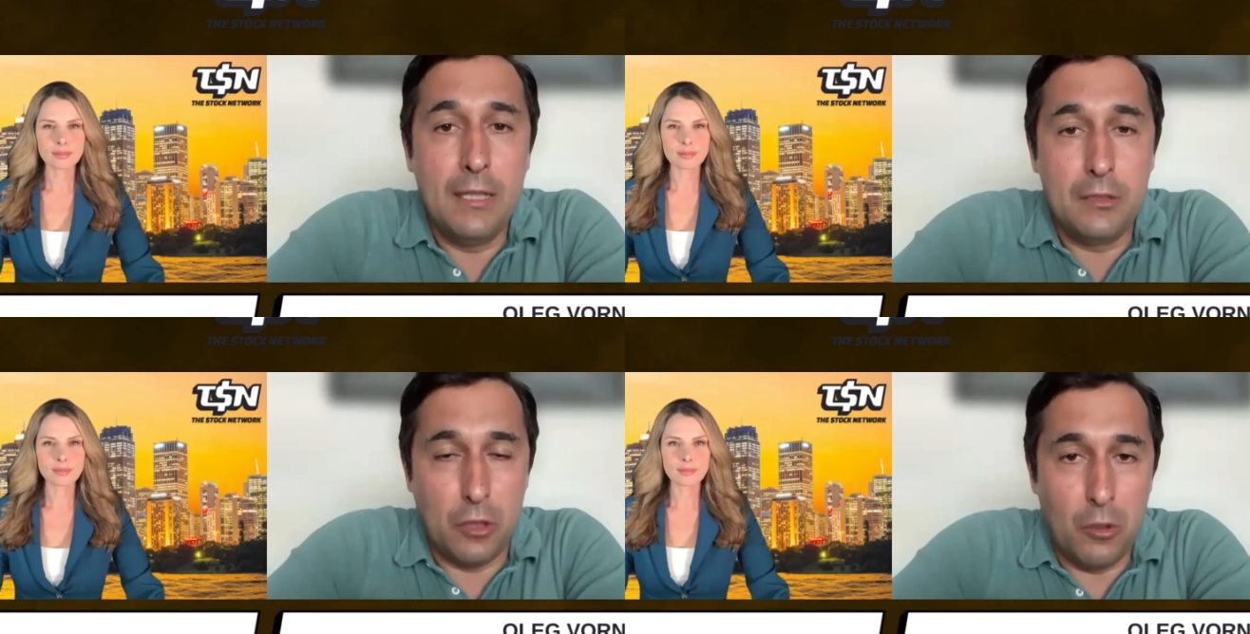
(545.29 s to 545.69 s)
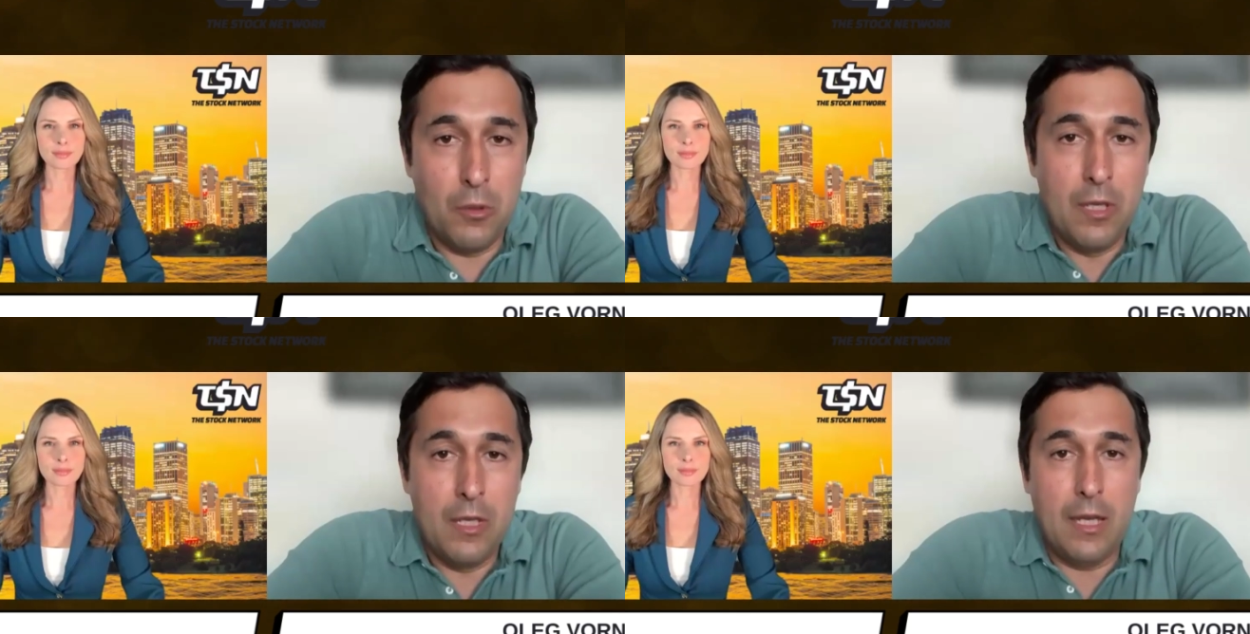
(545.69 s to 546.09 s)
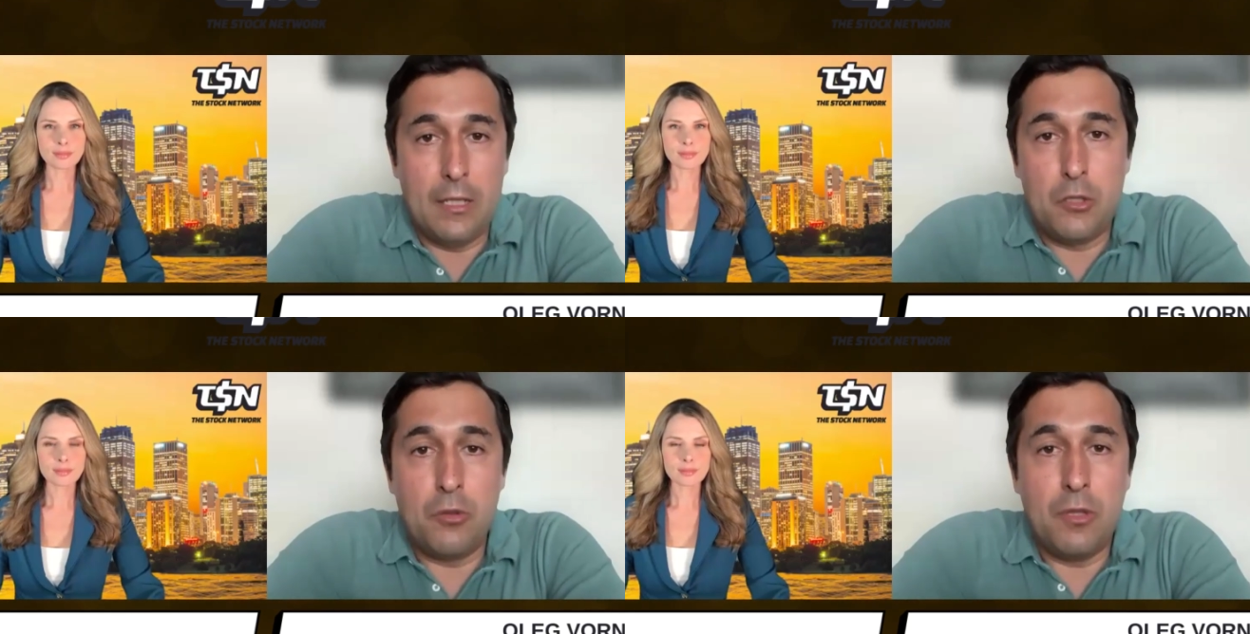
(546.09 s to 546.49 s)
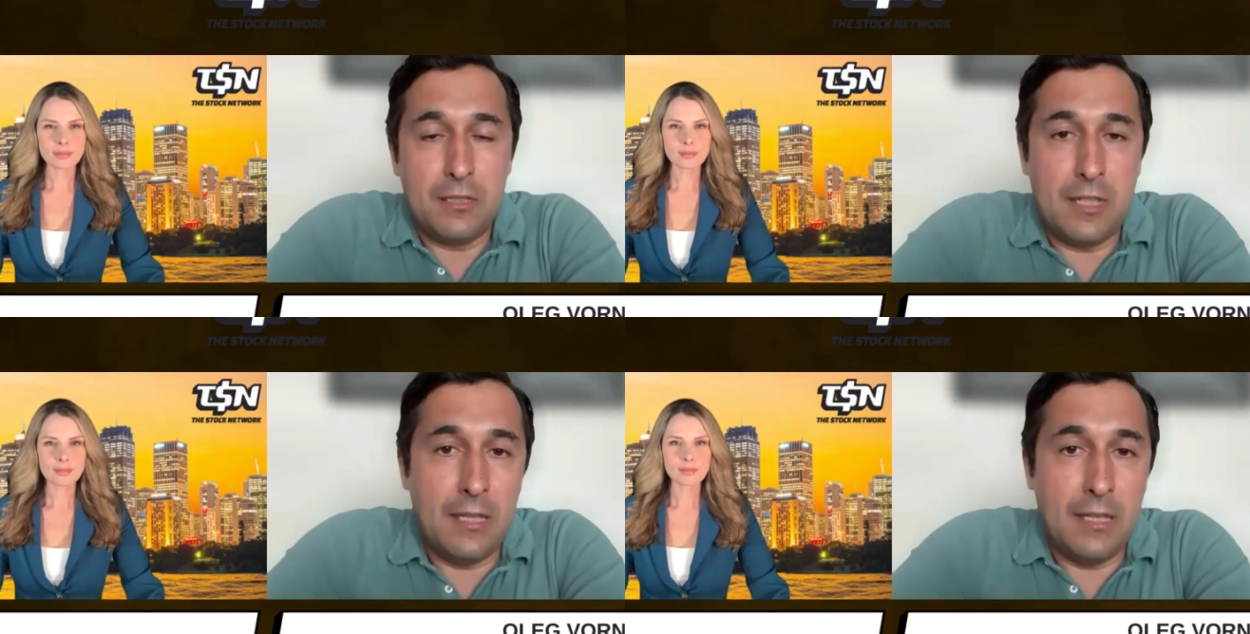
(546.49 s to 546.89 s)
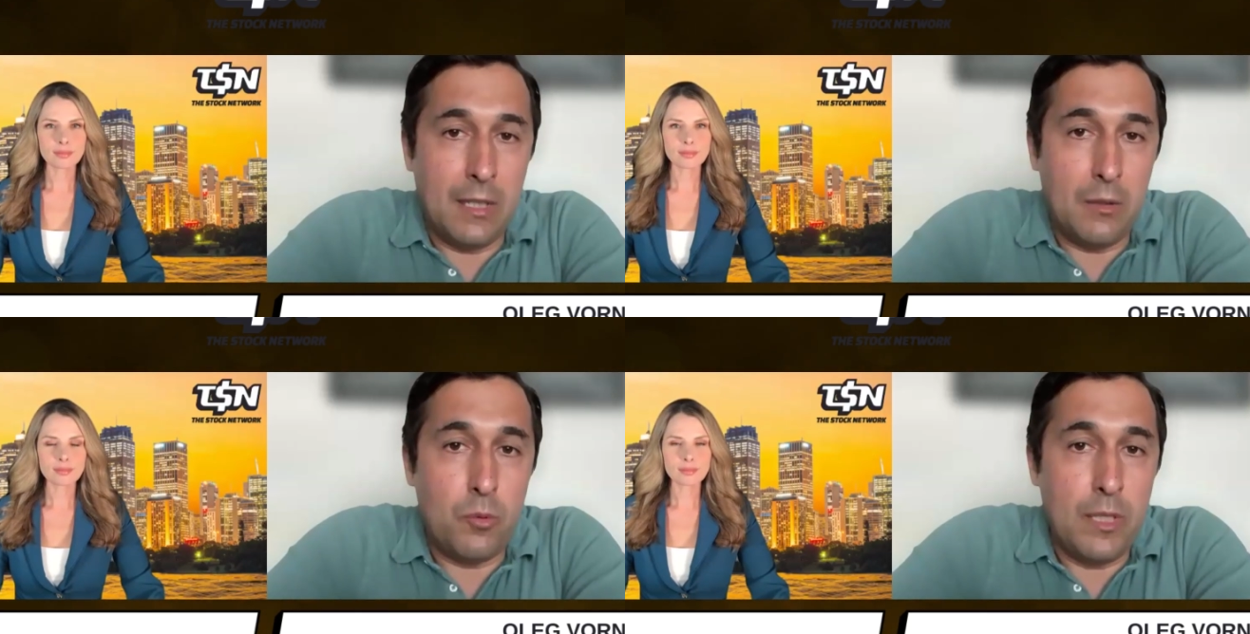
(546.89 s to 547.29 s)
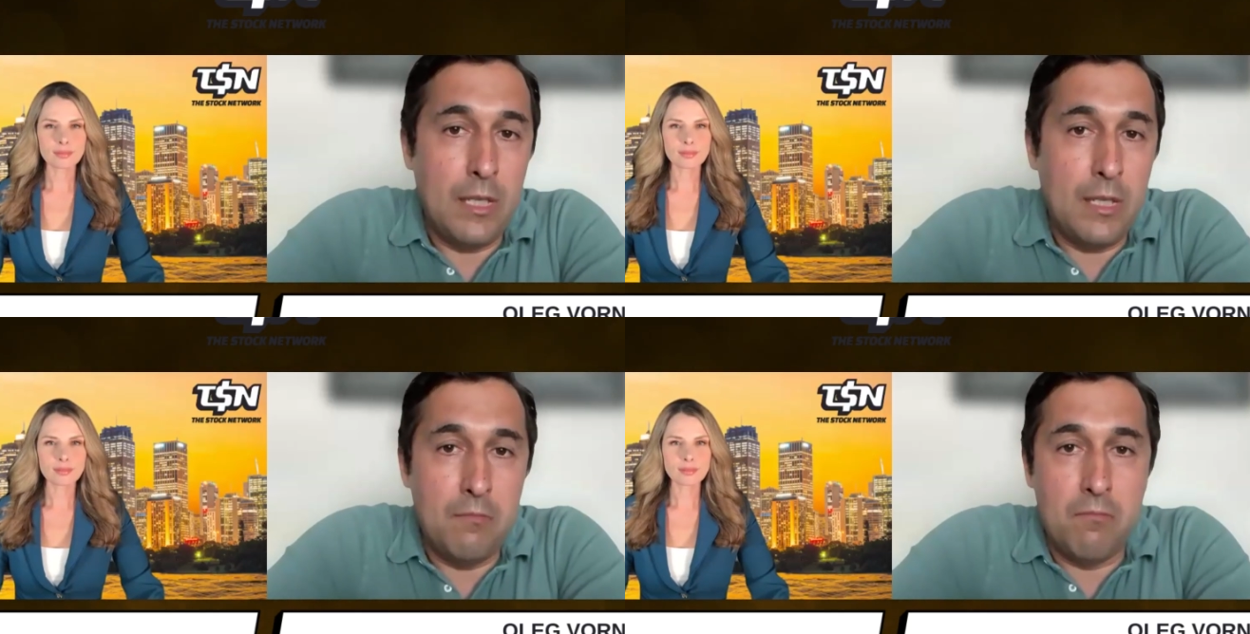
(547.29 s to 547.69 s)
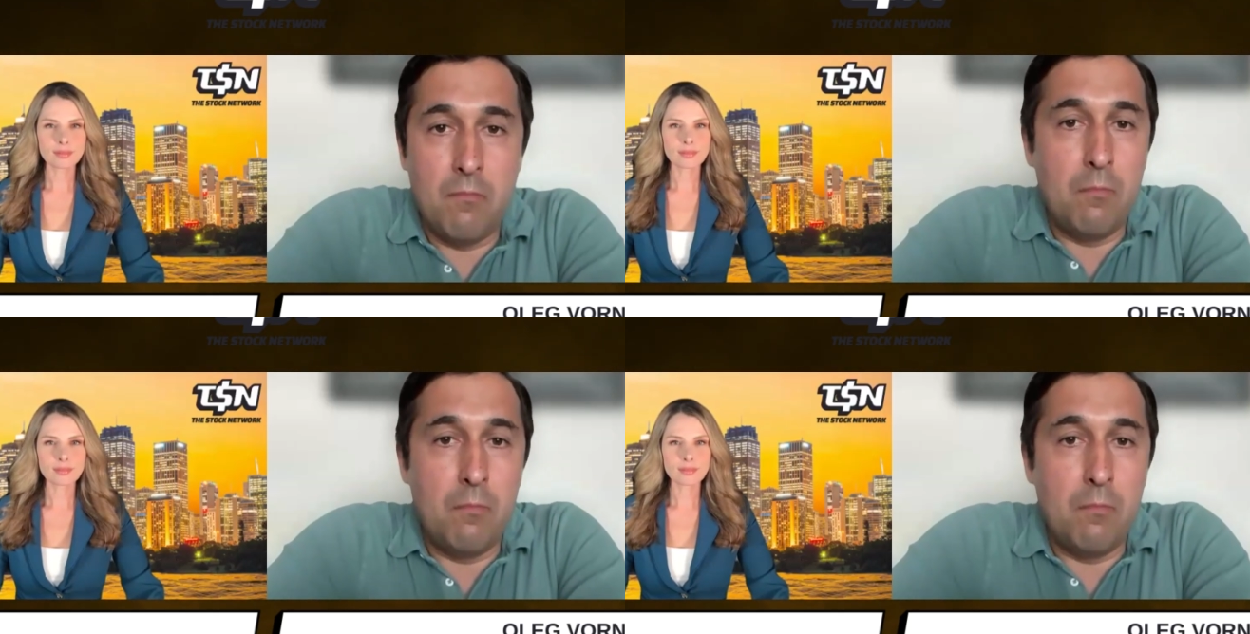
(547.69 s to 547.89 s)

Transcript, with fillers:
Speaker 1: So, uh, to the extent that we